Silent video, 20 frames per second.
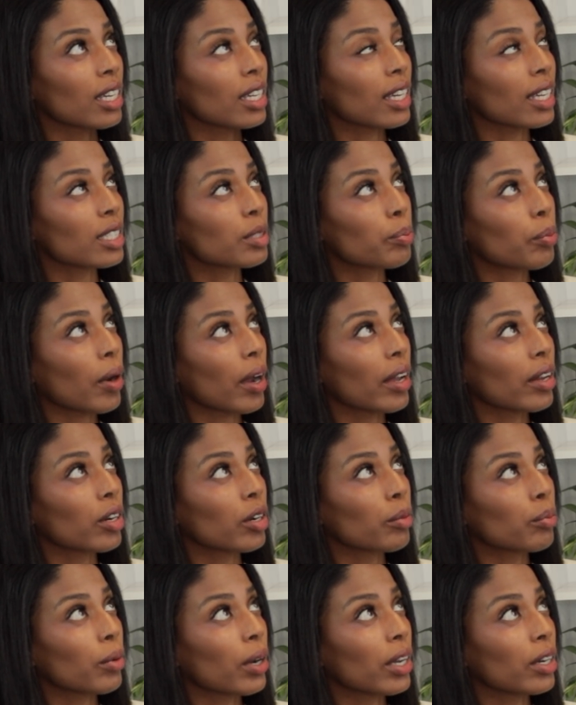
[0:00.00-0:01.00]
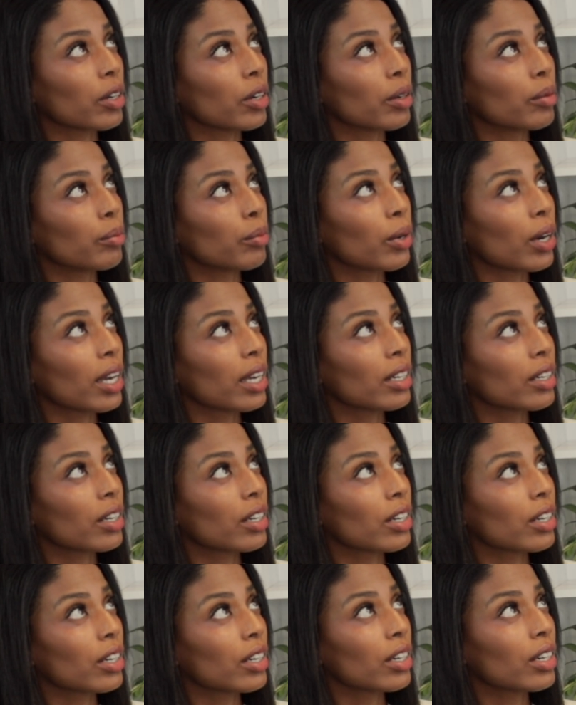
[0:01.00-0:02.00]
it gets brighter, brighter, and
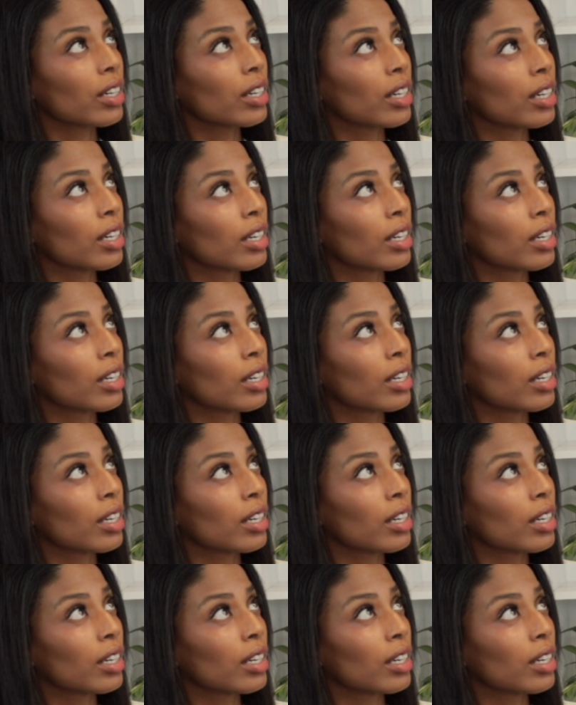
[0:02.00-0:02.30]
brighter.